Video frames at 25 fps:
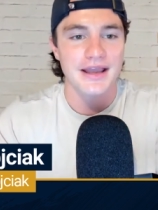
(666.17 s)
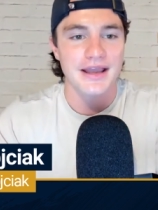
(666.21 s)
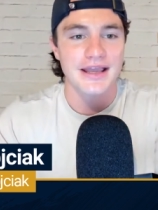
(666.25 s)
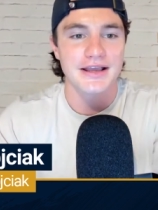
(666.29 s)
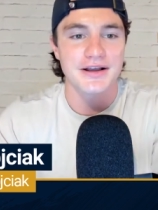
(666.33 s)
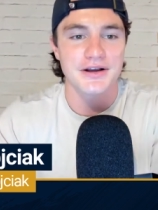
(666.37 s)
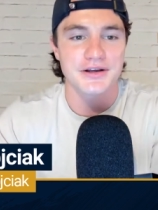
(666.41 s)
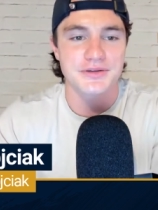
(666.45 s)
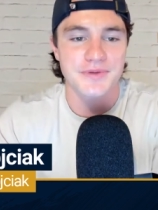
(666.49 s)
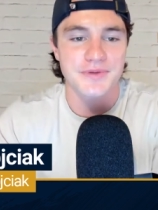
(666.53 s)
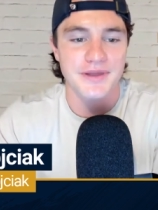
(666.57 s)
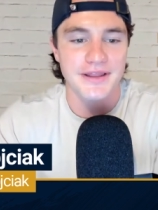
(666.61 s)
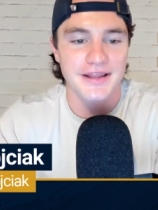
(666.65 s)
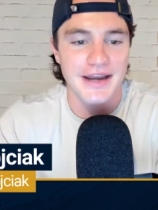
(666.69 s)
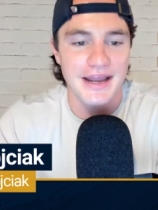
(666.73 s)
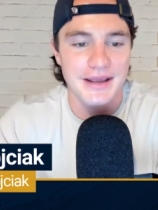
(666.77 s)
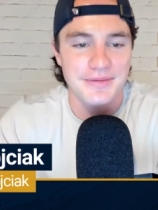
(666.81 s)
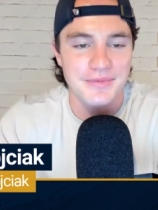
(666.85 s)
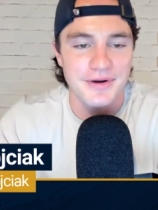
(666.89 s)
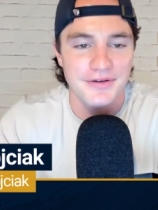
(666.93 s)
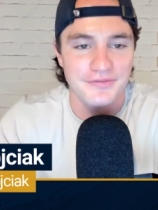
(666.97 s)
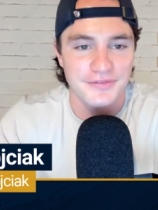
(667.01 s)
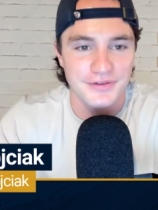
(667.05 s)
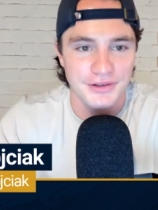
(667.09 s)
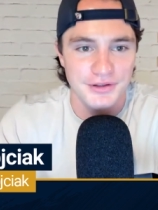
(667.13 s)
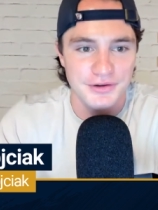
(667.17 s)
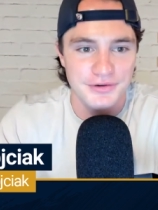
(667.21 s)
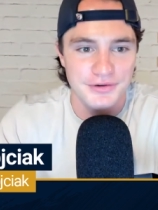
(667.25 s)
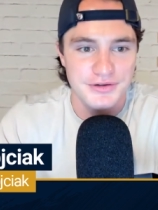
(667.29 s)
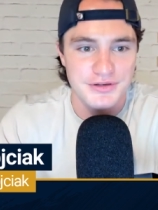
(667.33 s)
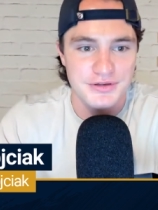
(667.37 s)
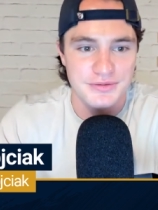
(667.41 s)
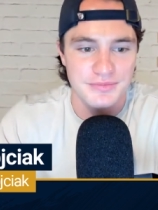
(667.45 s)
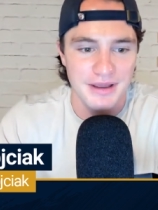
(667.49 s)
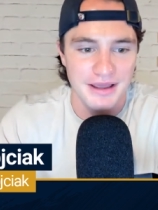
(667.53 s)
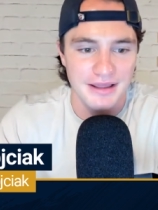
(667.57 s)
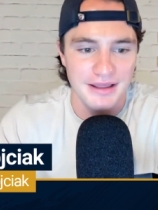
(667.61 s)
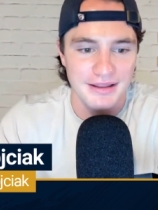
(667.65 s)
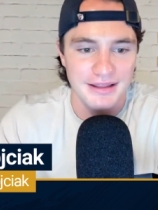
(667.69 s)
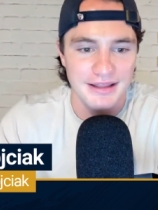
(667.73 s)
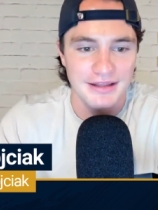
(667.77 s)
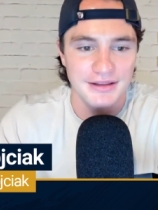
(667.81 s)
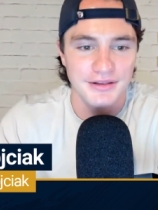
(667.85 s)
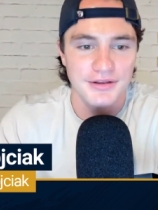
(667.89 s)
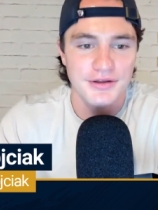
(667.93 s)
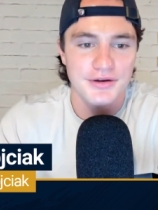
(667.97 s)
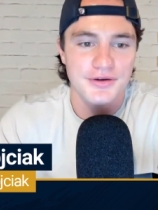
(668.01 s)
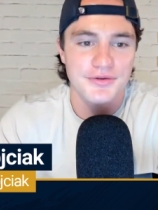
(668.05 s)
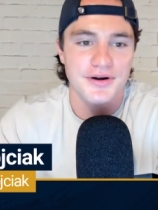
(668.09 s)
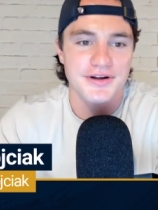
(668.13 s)
He goes by the name of Luke Smith,
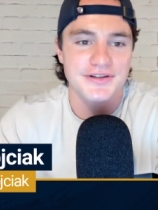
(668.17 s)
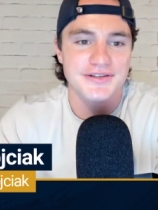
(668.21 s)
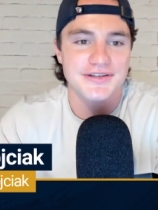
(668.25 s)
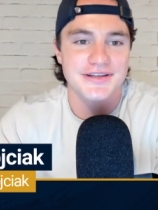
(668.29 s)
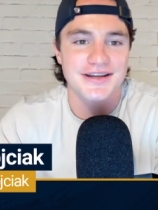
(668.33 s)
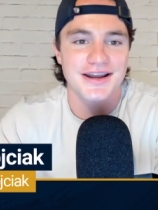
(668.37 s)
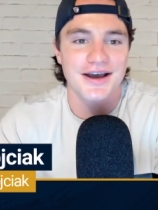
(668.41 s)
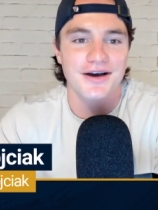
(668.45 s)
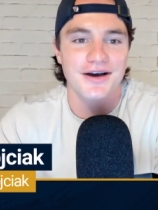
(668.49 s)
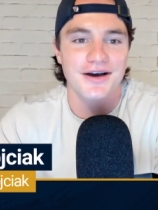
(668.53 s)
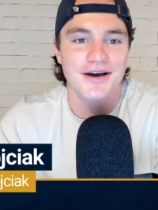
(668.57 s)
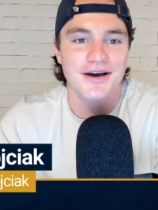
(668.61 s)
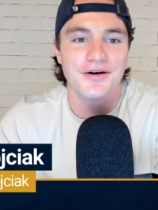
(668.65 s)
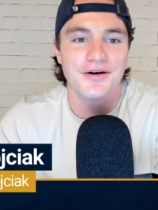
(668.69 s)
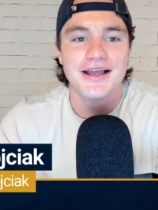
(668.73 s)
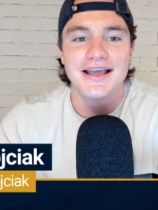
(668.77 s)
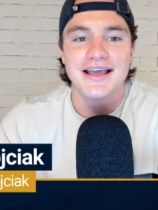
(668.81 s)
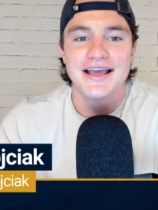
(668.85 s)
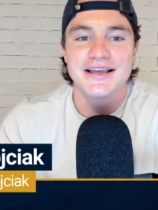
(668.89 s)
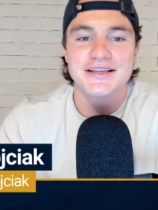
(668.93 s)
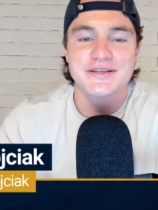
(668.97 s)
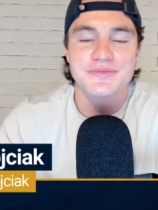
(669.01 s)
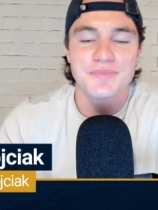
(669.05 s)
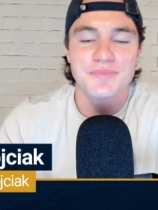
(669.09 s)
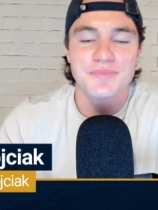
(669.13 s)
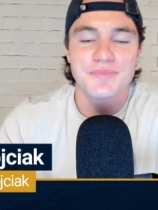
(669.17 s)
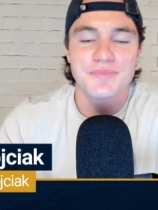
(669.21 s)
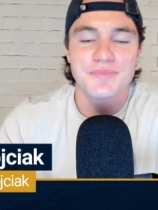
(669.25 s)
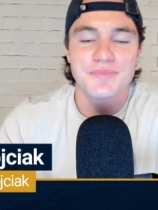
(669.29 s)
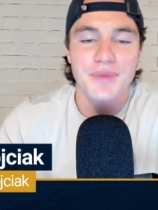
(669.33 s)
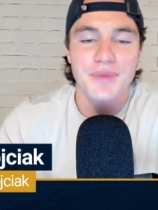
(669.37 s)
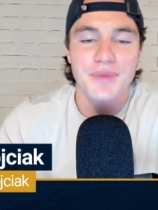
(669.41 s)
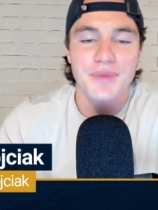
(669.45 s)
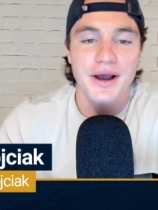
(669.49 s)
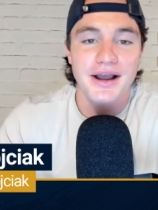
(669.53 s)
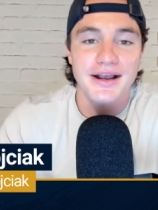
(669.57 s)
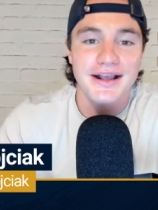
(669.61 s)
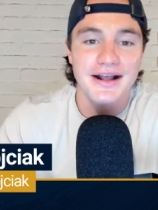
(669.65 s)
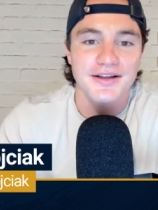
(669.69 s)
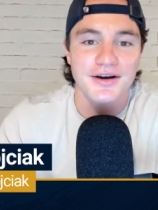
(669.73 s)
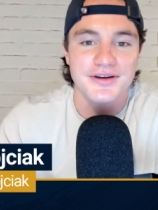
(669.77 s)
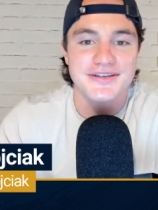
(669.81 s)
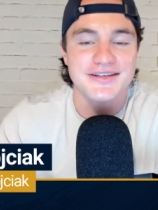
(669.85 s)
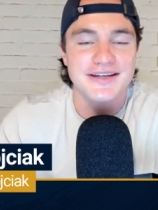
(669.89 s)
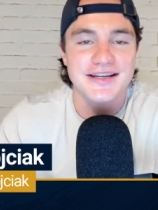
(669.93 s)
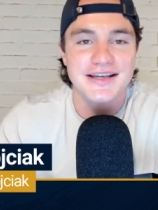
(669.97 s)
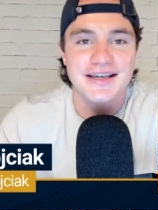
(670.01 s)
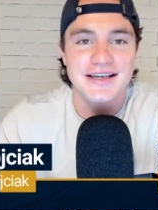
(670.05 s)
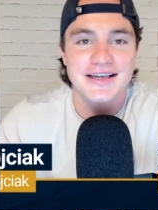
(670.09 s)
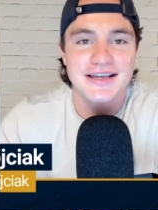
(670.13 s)
and Luke wants to know, is Mike Elko a
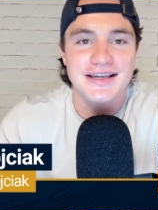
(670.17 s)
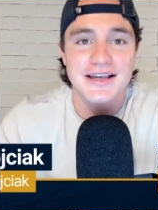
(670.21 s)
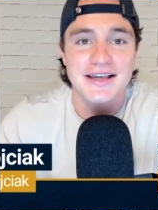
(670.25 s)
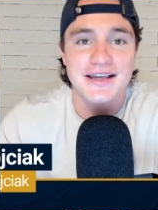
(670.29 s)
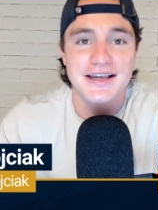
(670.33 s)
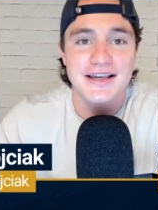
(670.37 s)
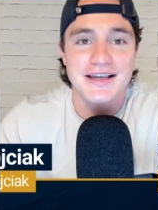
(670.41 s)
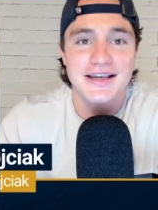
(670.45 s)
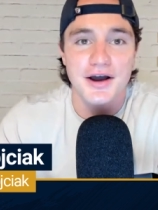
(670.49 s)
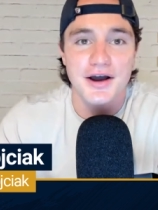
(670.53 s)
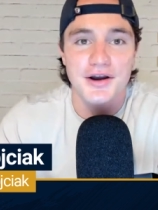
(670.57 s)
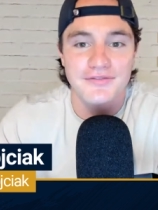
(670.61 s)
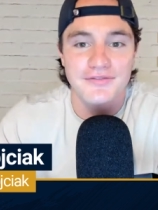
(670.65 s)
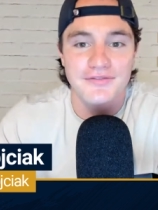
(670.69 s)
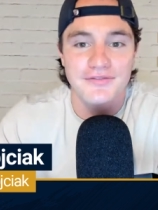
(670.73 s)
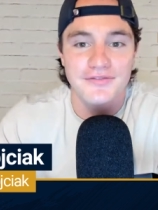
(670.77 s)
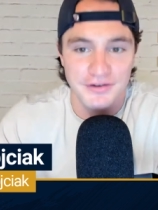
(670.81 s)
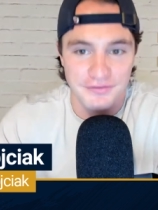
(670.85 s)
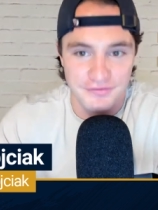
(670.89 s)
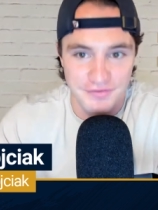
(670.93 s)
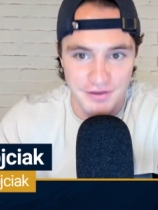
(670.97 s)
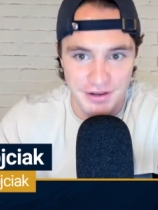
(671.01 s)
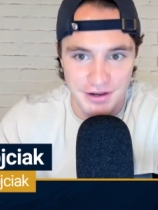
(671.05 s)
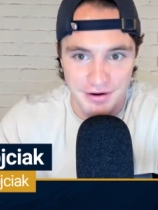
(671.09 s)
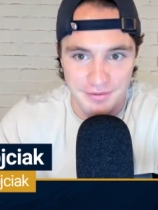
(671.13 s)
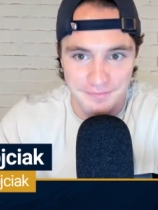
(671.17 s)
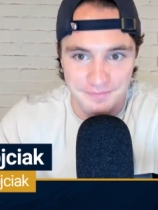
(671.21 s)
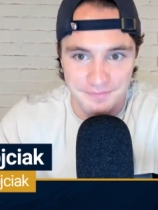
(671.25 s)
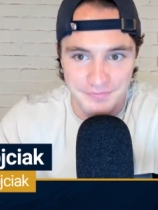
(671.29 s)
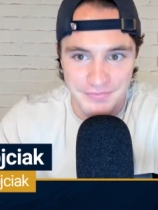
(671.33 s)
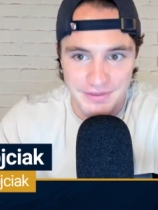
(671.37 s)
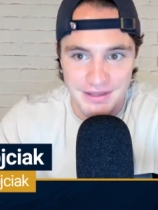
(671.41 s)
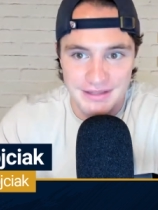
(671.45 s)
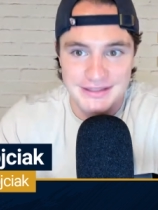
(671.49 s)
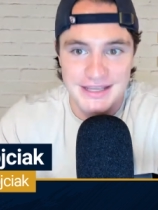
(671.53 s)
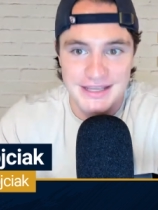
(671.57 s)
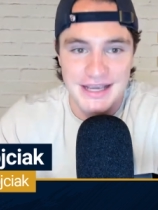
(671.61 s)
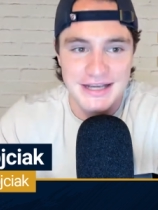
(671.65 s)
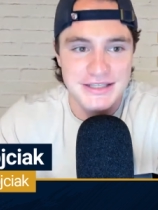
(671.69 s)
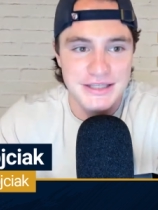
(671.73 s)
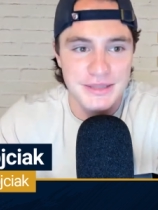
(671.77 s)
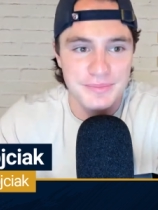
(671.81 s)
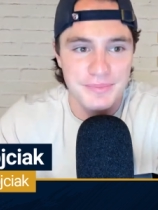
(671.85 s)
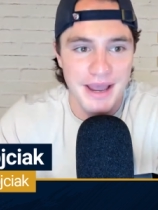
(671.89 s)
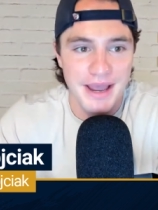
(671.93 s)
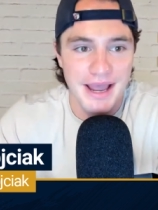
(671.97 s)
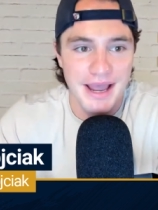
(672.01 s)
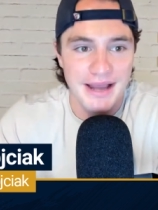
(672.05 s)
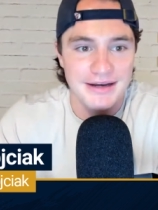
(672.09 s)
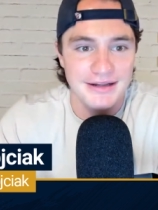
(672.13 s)
sneaky, underrated villain figure? Takes the
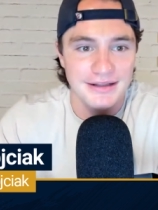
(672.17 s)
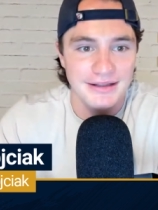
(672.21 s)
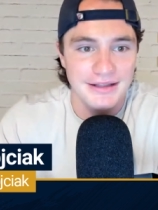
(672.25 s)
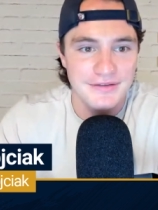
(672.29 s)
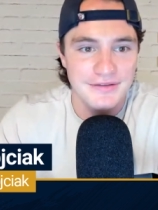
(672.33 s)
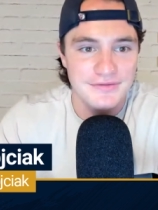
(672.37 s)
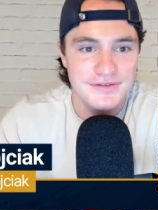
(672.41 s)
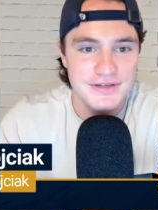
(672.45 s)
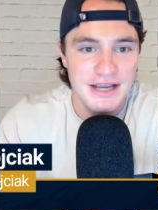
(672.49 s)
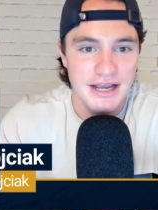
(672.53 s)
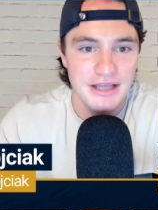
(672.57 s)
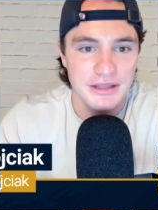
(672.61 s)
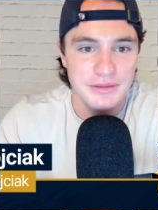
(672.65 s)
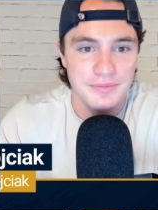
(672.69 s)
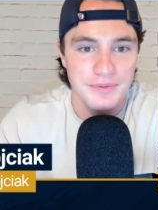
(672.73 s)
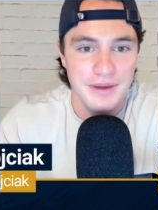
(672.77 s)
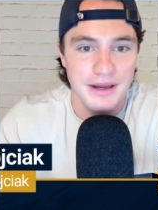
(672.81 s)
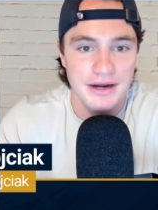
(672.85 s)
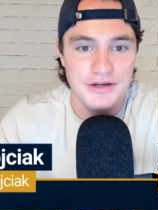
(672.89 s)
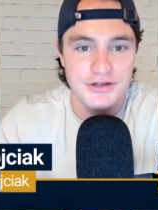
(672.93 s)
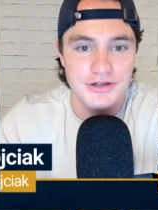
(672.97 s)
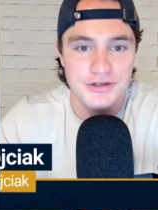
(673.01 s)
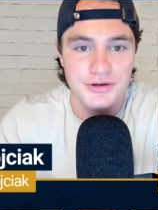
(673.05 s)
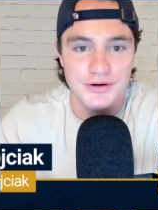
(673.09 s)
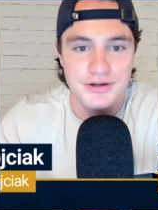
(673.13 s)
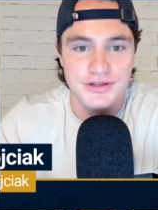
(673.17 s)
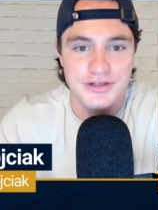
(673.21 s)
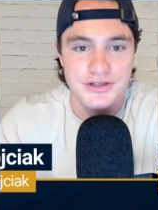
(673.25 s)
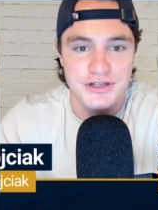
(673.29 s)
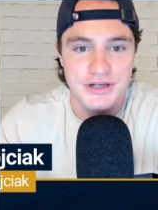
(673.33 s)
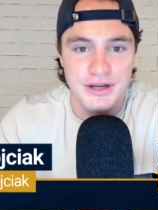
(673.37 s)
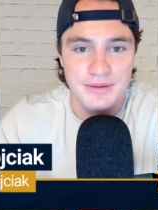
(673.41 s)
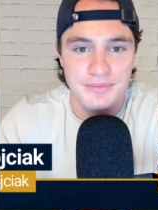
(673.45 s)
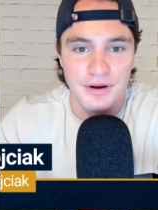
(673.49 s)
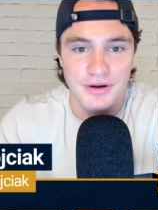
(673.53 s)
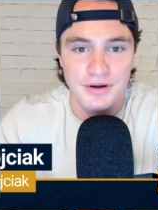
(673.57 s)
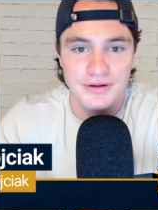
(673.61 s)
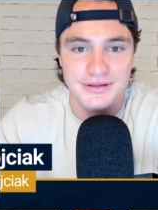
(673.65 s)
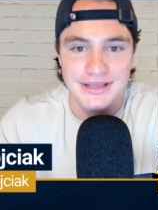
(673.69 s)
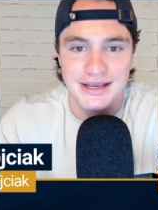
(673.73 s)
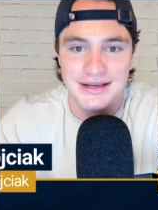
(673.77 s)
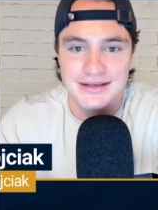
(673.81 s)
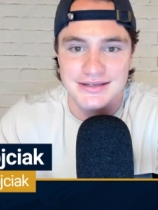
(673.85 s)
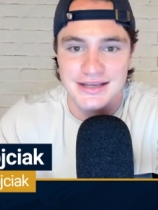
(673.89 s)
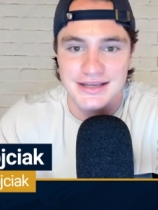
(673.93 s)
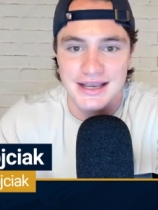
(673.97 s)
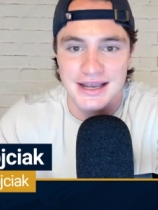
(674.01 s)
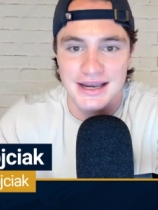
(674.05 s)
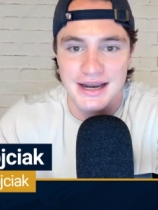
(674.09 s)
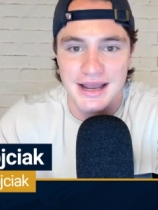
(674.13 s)
bag to leave South Bend and joins Jimbo at
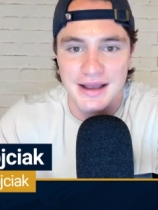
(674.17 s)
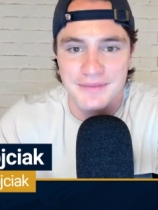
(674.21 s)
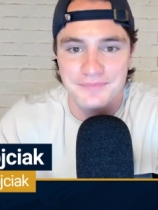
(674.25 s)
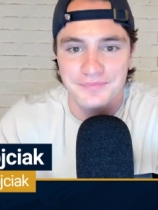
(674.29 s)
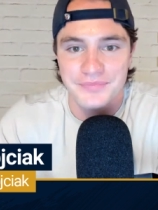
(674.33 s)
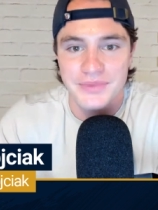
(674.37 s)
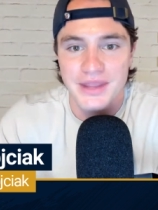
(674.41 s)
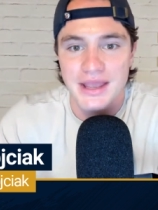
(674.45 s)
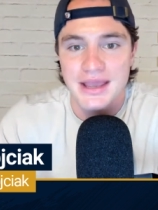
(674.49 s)
Texas A and M.